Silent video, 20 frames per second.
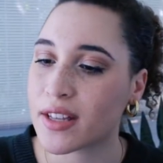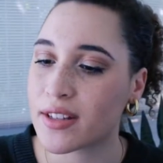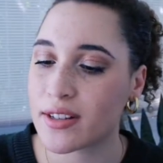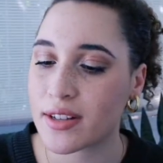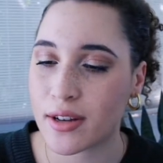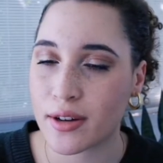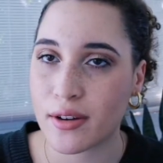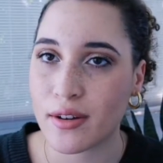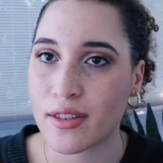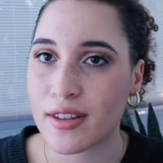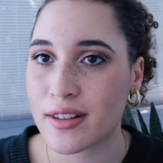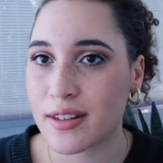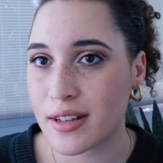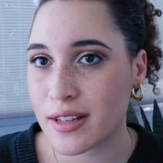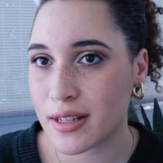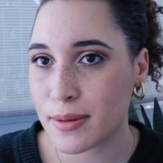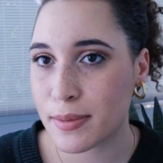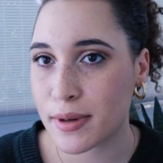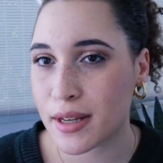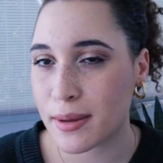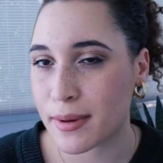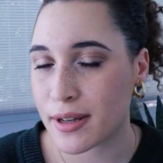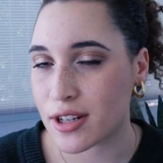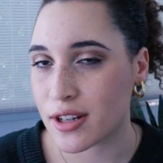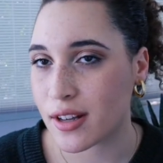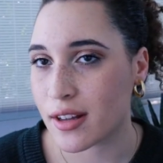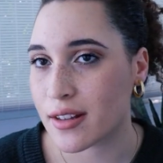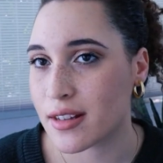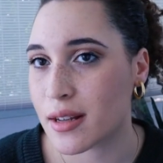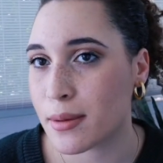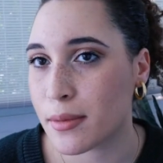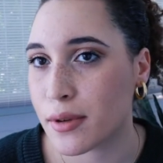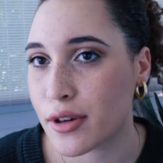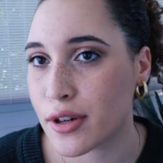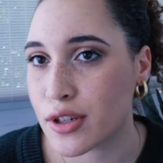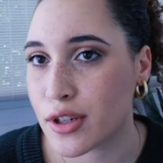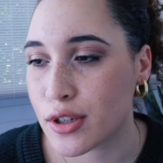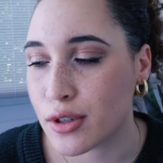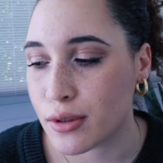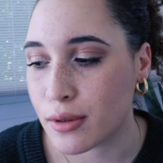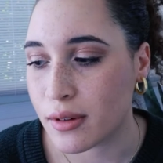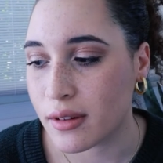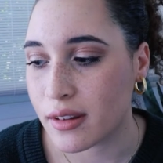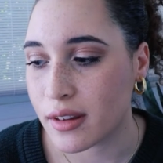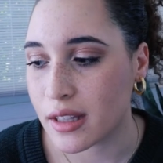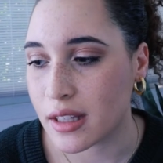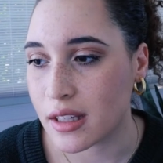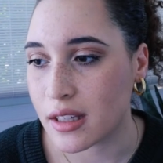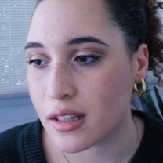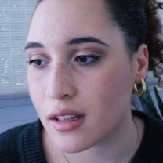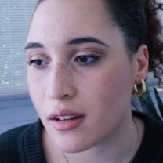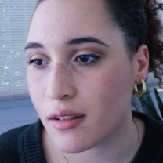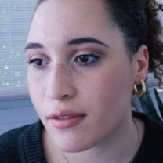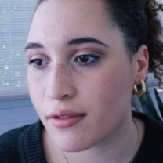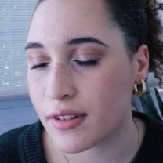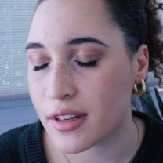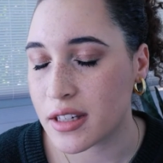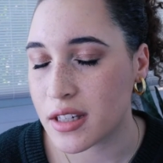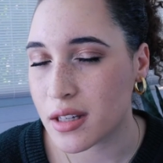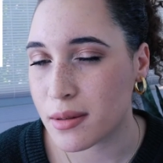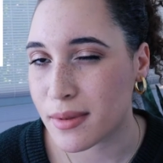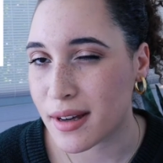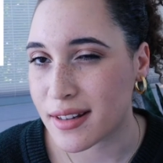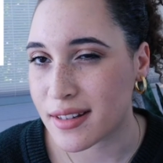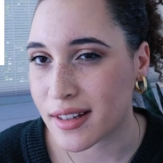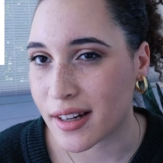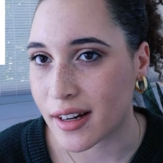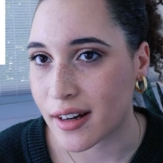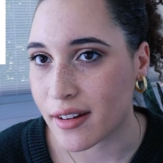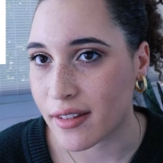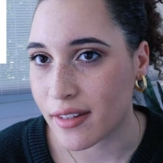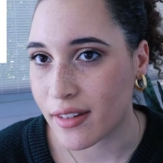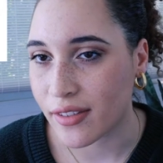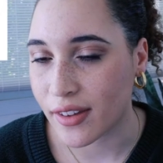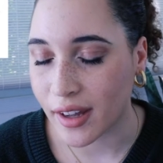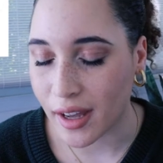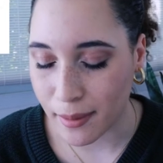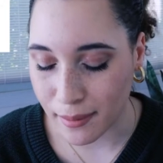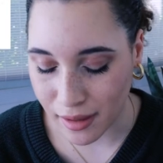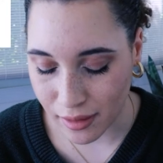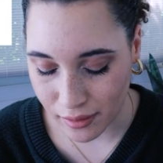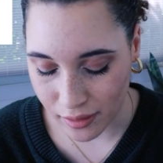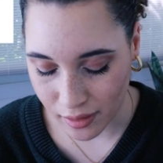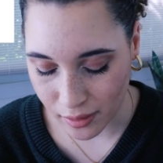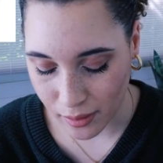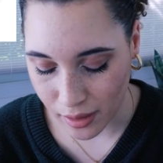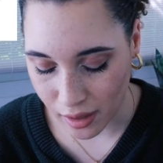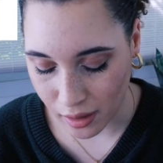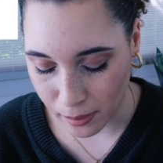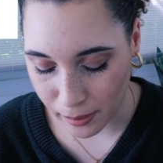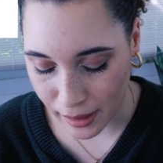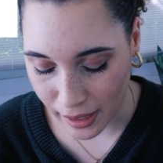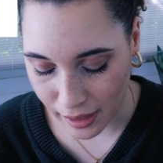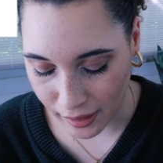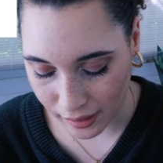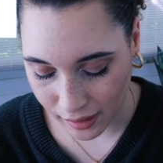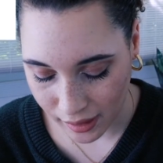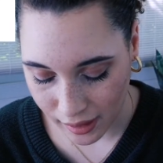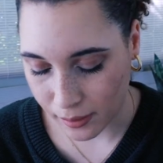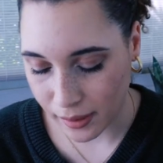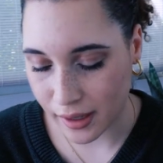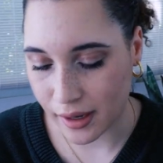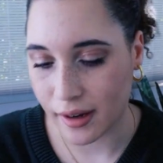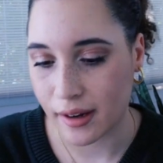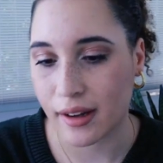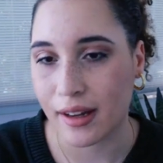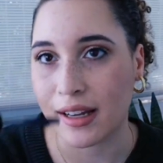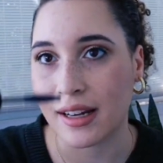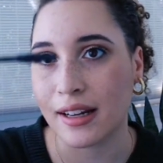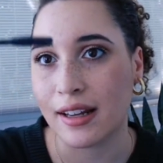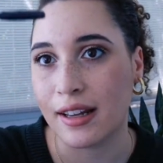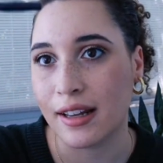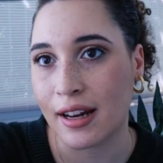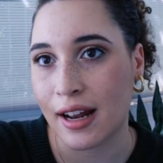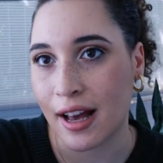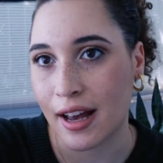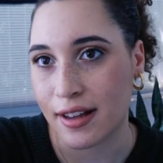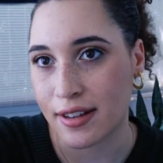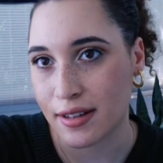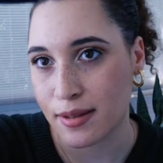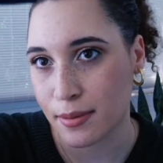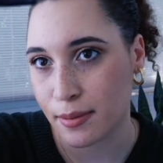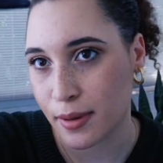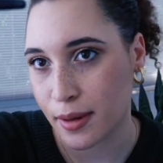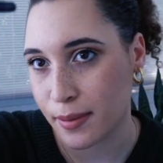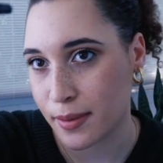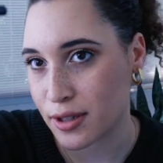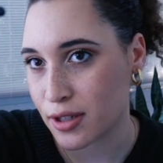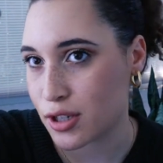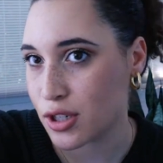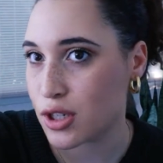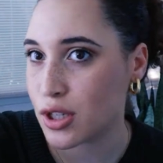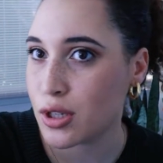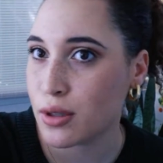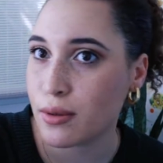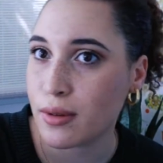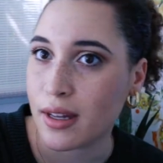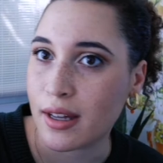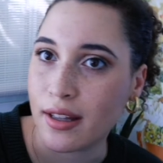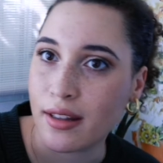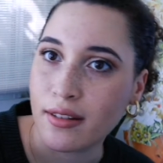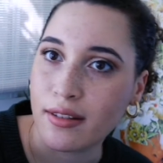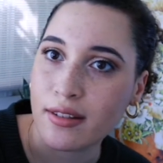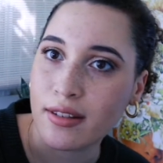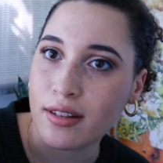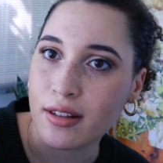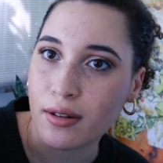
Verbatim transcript: So this is pretty much similar to the Fenty mascara that they came out with a while back where it has pretty much two ends.